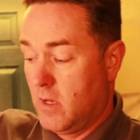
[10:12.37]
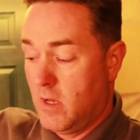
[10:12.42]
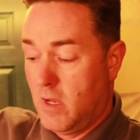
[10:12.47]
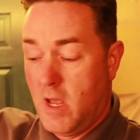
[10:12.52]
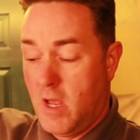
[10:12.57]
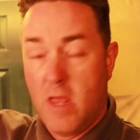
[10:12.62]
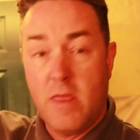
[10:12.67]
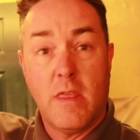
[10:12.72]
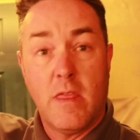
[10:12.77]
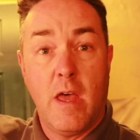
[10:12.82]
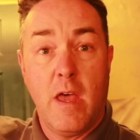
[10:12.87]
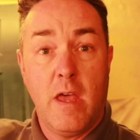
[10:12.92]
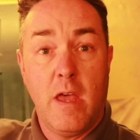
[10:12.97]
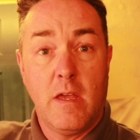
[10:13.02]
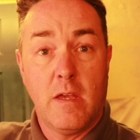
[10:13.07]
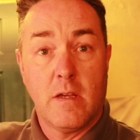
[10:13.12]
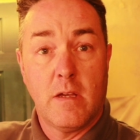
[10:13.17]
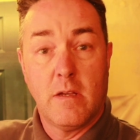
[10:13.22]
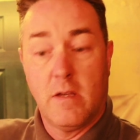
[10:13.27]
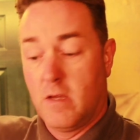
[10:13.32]
in
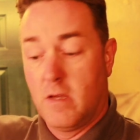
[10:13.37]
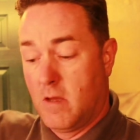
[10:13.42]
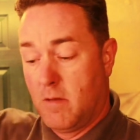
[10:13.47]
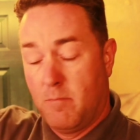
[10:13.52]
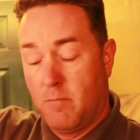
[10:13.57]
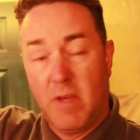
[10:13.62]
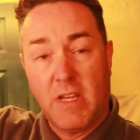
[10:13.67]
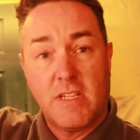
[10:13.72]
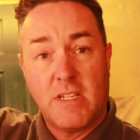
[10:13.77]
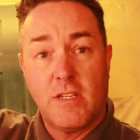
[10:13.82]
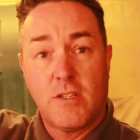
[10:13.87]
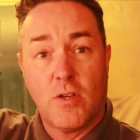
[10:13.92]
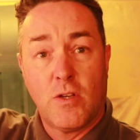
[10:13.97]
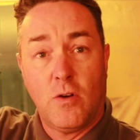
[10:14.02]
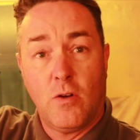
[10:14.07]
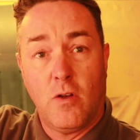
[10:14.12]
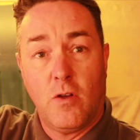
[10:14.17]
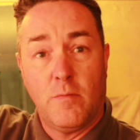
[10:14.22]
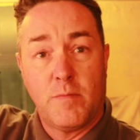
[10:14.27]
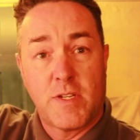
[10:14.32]
there, mix it
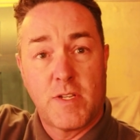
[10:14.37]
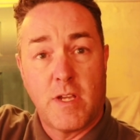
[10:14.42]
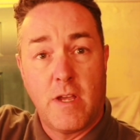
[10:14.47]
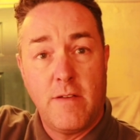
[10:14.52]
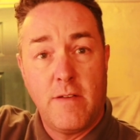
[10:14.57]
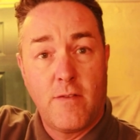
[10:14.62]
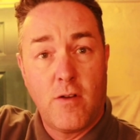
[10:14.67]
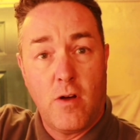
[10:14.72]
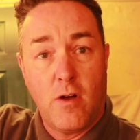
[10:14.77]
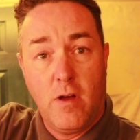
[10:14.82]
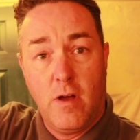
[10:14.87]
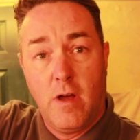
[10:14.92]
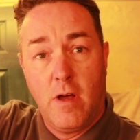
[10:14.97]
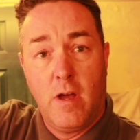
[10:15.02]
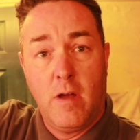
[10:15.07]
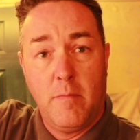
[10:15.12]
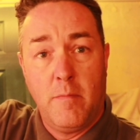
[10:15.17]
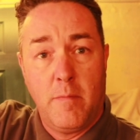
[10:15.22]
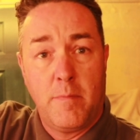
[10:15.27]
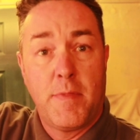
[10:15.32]
all up so you've got
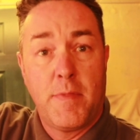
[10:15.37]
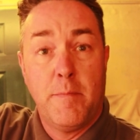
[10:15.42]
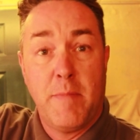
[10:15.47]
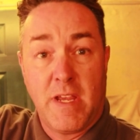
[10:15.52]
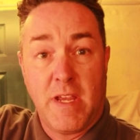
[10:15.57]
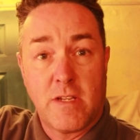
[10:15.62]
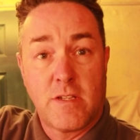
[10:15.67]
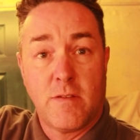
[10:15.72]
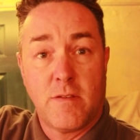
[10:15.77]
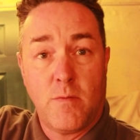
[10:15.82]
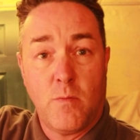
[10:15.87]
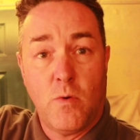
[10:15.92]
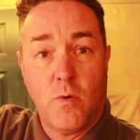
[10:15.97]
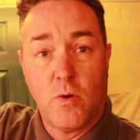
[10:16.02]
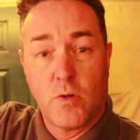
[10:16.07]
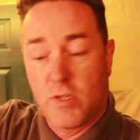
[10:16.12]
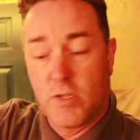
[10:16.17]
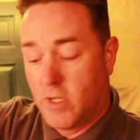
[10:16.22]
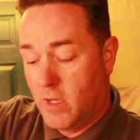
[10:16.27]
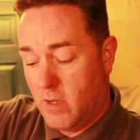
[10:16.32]
um, the mix of the
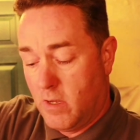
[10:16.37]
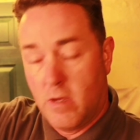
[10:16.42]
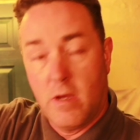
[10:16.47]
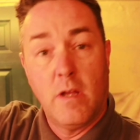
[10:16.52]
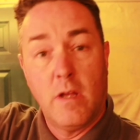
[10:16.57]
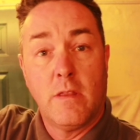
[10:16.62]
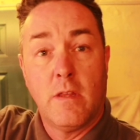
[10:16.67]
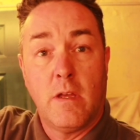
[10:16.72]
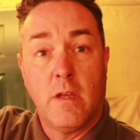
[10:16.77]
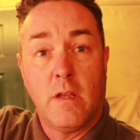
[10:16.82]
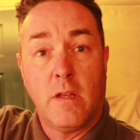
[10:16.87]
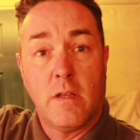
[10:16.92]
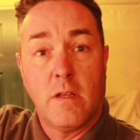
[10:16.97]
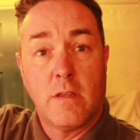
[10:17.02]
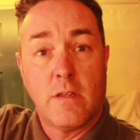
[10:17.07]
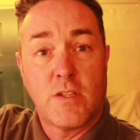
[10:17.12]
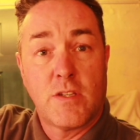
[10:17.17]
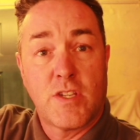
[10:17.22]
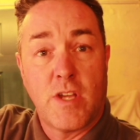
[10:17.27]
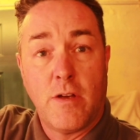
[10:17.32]
water and the,
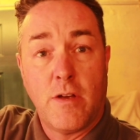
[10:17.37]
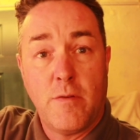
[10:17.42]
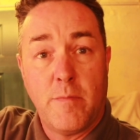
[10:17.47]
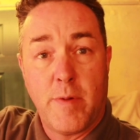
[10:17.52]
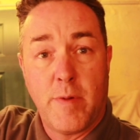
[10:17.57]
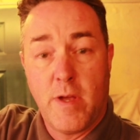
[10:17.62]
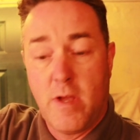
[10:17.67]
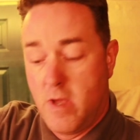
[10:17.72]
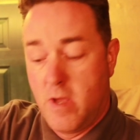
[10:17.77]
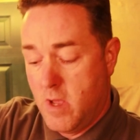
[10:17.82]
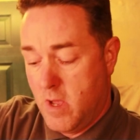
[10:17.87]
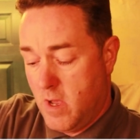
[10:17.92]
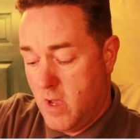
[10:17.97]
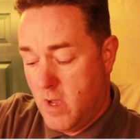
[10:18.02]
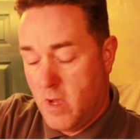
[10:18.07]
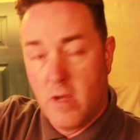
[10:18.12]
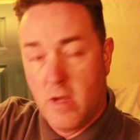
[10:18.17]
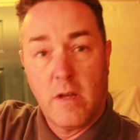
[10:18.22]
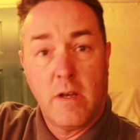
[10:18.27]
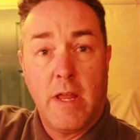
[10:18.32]
the soap.
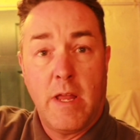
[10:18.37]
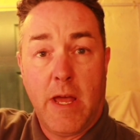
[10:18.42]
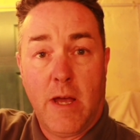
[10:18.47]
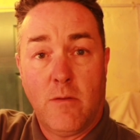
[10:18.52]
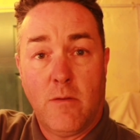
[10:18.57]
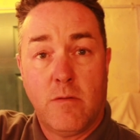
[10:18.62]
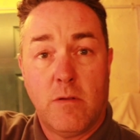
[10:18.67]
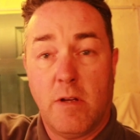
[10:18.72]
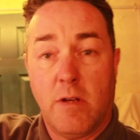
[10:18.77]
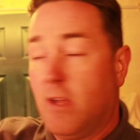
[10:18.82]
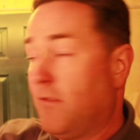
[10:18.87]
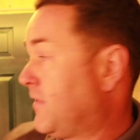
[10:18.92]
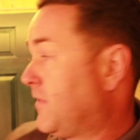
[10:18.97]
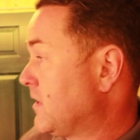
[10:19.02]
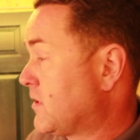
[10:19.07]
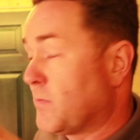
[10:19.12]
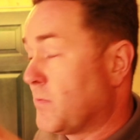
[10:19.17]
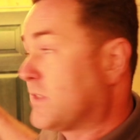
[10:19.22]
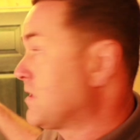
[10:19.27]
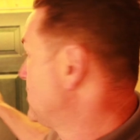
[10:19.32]
Now if
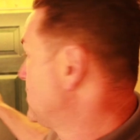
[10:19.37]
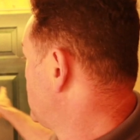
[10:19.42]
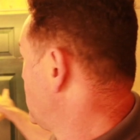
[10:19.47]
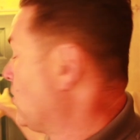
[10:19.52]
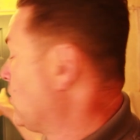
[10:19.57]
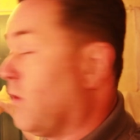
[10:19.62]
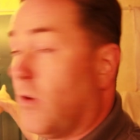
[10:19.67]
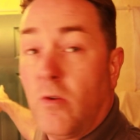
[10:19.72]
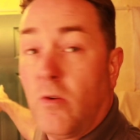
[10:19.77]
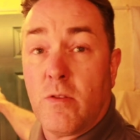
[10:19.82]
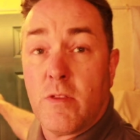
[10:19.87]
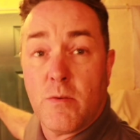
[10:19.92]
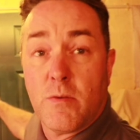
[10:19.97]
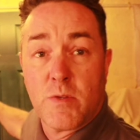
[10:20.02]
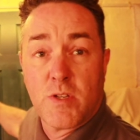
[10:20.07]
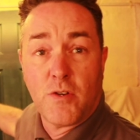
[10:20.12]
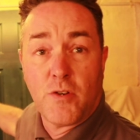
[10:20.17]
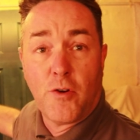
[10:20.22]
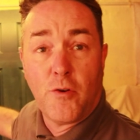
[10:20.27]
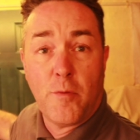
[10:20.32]
this was the door, it
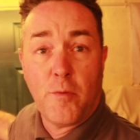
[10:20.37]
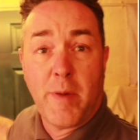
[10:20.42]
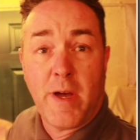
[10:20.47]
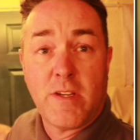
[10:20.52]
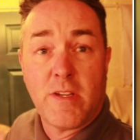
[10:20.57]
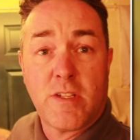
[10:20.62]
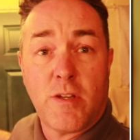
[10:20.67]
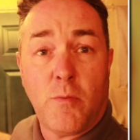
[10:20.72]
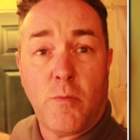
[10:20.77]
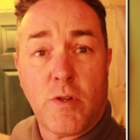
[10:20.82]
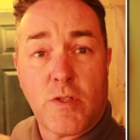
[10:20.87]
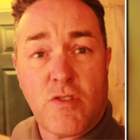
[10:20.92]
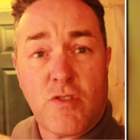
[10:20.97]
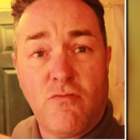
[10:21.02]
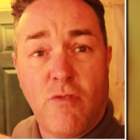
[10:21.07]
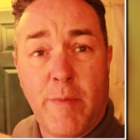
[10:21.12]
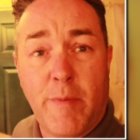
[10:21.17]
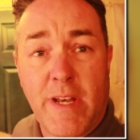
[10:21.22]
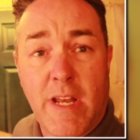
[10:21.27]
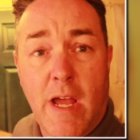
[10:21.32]
was an oil base and I want to
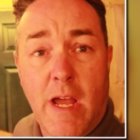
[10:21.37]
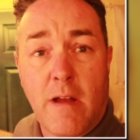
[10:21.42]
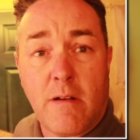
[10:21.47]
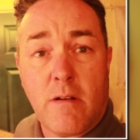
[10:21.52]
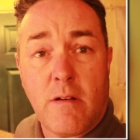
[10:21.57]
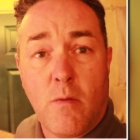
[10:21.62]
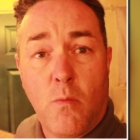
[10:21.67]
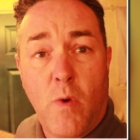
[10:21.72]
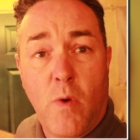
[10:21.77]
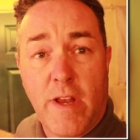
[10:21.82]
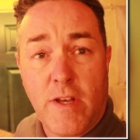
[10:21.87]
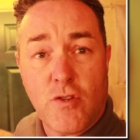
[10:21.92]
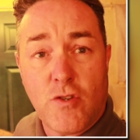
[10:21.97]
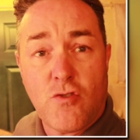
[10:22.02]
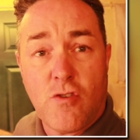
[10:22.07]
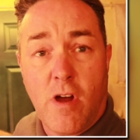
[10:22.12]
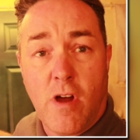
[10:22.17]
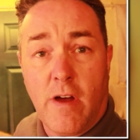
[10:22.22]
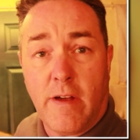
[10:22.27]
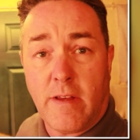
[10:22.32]
rub it down wet and
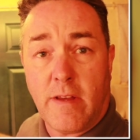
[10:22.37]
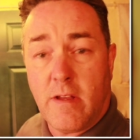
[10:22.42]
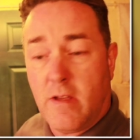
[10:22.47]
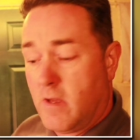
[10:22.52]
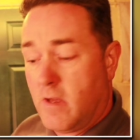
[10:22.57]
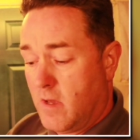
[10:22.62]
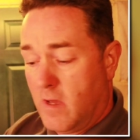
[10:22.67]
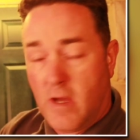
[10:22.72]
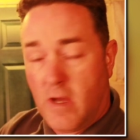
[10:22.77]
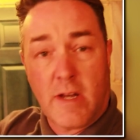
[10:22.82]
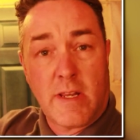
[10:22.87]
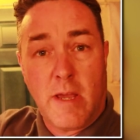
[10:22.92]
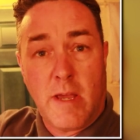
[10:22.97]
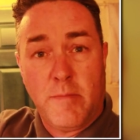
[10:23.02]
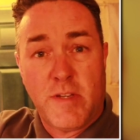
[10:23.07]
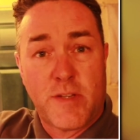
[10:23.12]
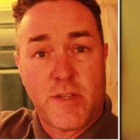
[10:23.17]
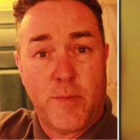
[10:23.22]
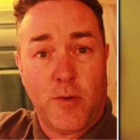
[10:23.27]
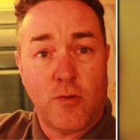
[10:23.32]
dry, get my
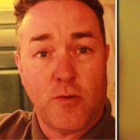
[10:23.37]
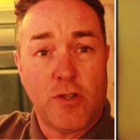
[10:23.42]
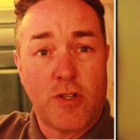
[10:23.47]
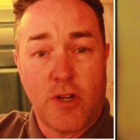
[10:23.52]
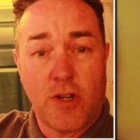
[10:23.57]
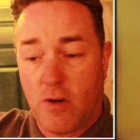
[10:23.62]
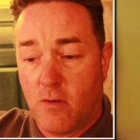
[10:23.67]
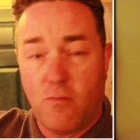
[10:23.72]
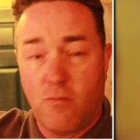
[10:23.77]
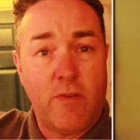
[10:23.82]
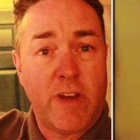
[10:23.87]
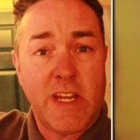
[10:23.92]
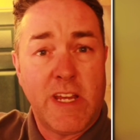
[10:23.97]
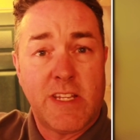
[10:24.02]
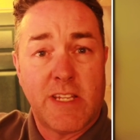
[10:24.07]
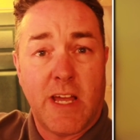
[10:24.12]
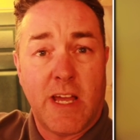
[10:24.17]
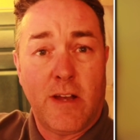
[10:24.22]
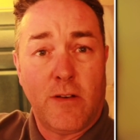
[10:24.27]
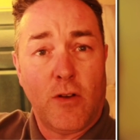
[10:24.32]
sponge, wring
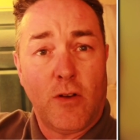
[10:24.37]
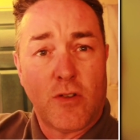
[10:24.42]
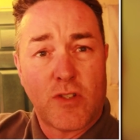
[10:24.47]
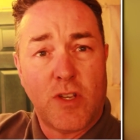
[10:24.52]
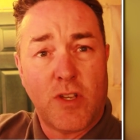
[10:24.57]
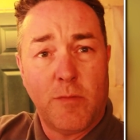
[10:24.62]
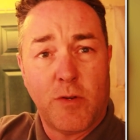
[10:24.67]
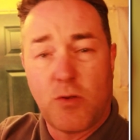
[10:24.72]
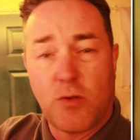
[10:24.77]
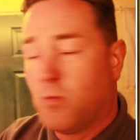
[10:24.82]
it out, not too much